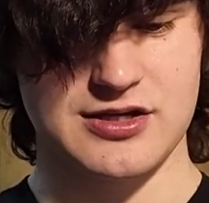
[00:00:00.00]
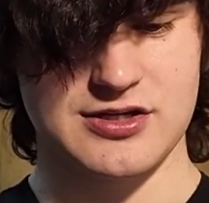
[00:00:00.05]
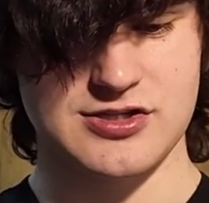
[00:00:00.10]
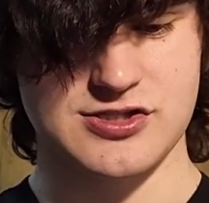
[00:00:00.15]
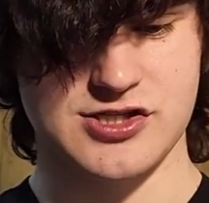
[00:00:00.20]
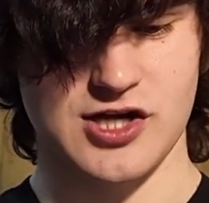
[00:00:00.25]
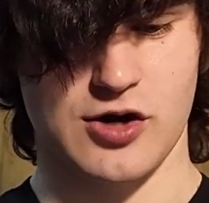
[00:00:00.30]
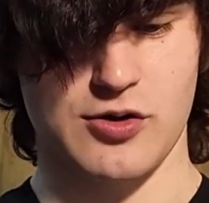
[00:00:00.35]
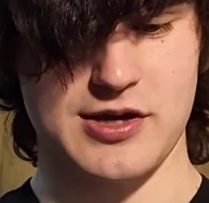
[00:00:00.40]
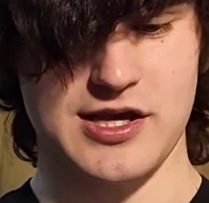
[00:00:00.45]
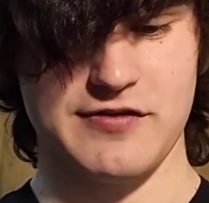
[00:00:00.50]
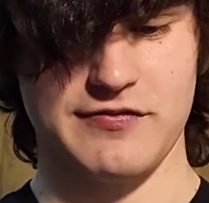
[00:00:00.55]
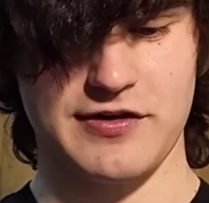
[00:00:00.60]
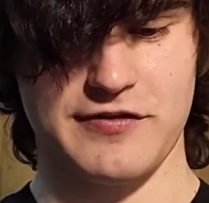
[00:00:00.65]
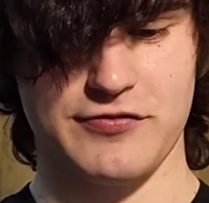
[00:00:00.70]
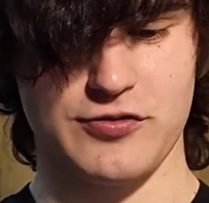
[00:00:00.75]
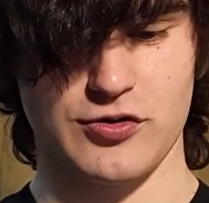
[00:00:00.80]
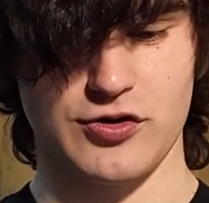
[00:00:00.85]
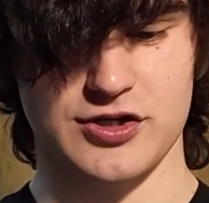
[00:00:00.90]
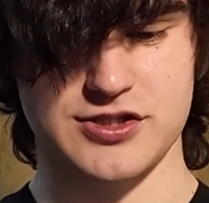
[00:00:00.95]
So even
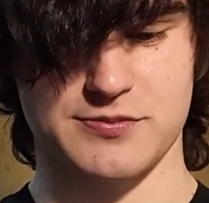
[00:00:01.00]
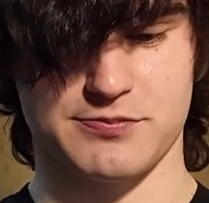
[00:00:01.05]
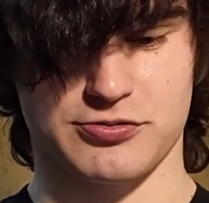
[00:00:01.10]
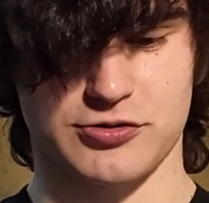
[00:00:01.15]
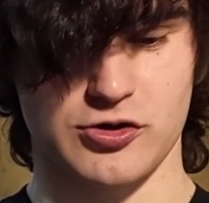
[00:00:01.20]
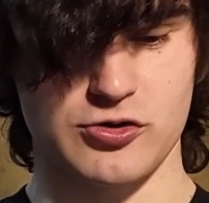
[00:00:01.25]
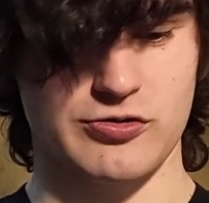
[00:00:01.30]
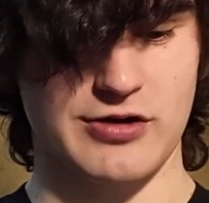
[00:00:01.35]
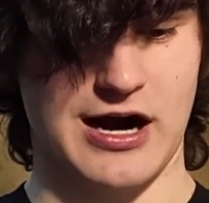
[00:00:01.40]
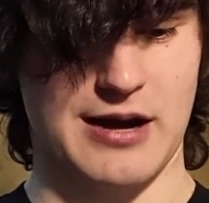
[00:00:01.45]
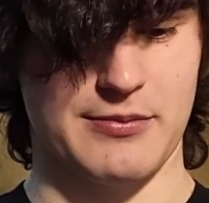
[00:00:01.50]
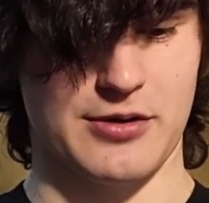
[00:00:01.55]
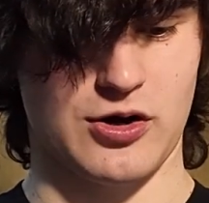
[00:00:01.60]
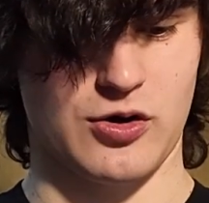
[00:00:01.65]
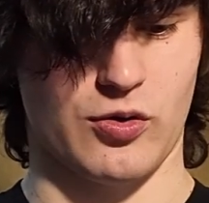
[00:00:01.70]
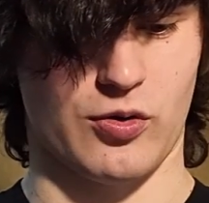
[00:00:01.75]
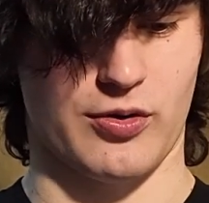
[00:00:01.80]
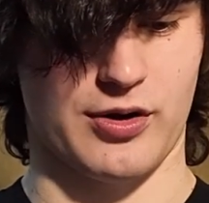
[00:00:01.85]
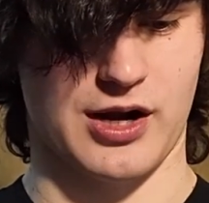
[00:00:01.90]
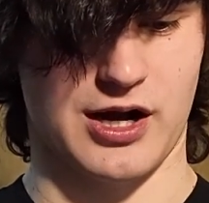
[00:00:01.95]
if you're not a programmer
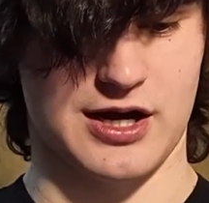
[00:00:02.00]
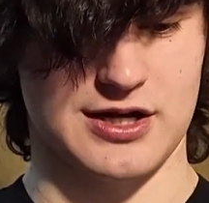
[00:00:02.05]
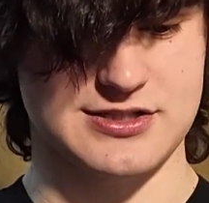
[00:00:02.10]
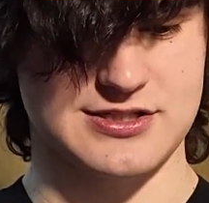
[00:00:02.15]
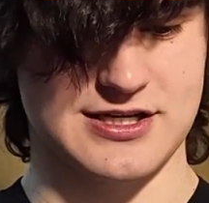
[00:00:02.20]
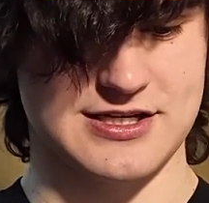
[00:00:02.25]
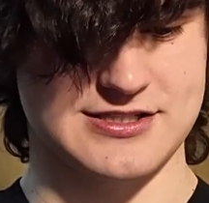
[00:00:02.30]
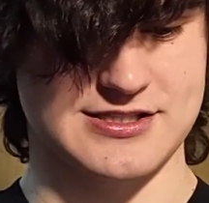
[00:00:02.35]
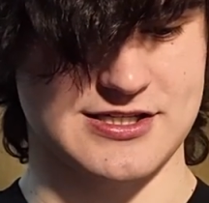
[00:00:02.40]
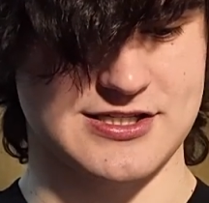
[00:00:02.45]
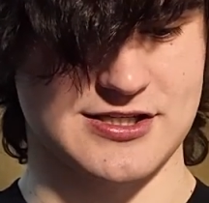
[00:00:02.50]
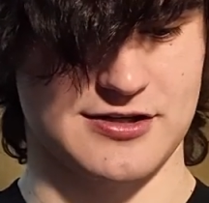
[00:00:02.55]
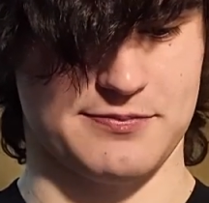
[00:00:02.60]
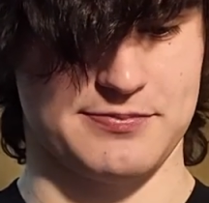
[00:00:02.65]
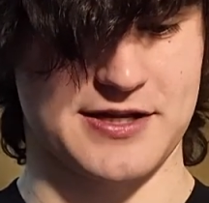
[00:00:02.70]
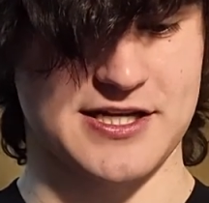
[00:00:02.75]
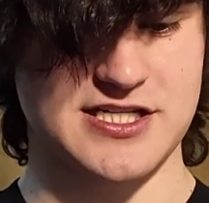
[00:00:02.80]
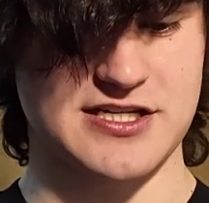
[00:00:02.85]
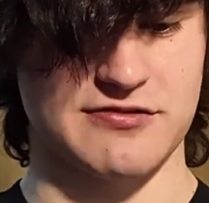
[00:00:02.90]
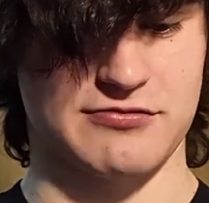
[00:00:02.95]
or an artist, there's still
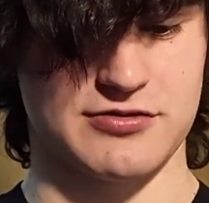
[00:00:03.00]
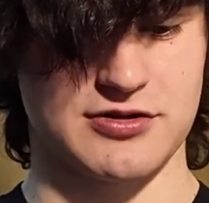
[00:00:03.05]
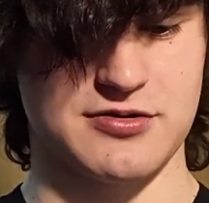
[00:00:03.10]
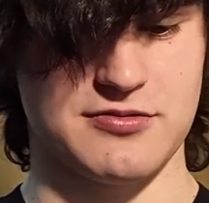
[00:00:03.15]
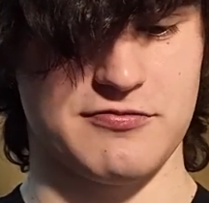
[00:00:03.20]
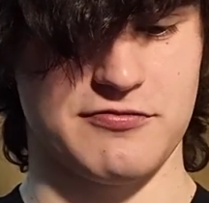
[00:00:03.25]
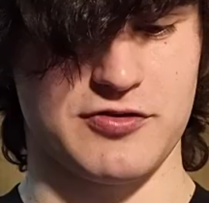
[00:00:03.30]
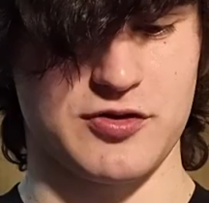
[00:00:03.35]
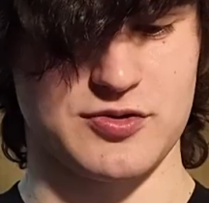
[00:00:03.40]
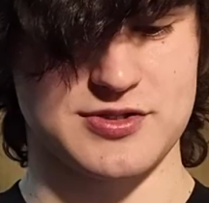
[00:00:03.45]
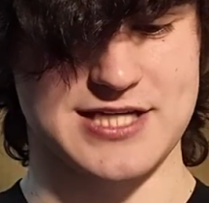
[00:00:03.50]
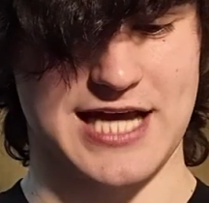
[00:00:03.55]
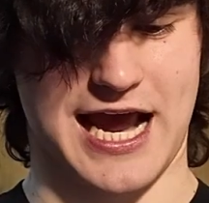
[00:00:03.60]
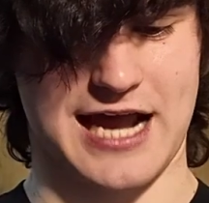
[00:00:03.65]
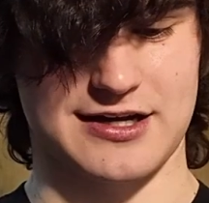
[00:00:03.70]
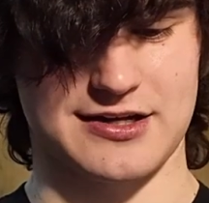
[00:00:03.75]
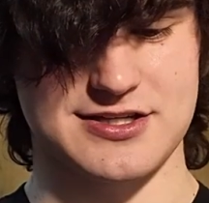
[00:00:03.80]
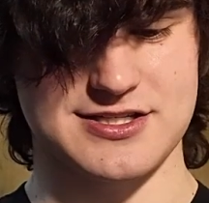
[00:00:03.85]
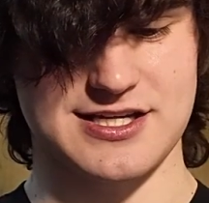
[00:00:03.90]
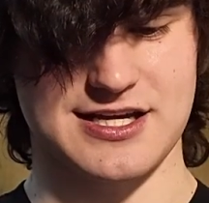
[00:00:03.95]
plenty of room for your
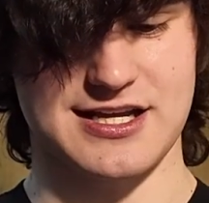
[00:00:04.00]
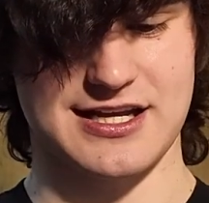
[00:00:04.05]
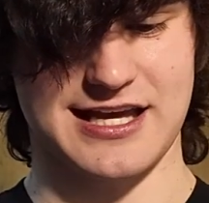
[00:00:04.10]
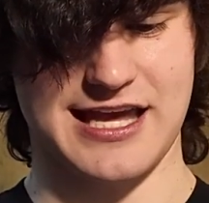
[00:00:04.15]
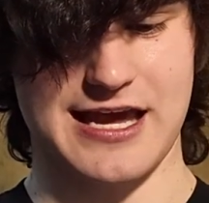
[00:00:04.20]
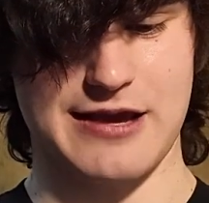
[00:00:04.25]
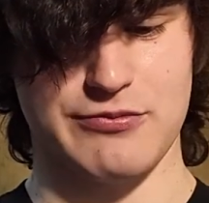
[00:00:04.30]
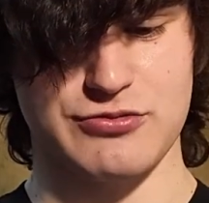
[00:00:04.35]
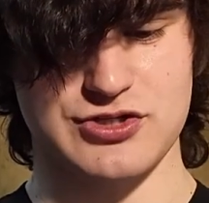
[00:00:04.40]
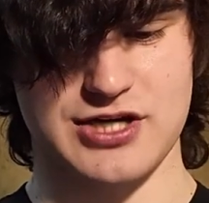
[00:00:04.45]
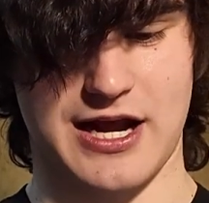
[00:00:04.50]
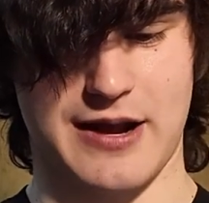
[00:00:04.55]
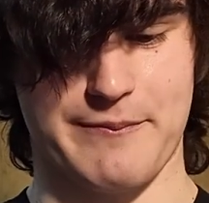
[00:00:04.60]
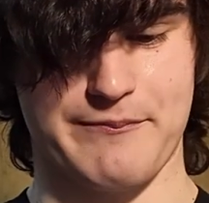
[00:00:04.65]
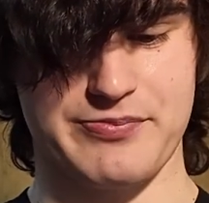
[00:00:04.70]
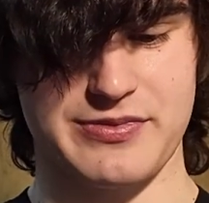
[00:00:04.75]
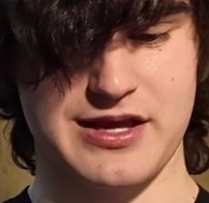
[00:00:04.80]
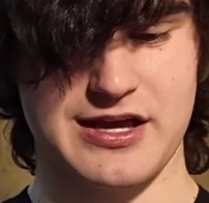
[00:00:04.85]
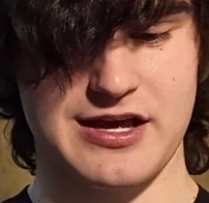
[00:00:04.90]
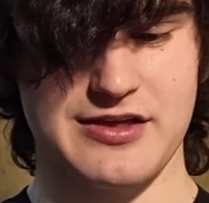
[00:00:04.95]
talents in a game jam.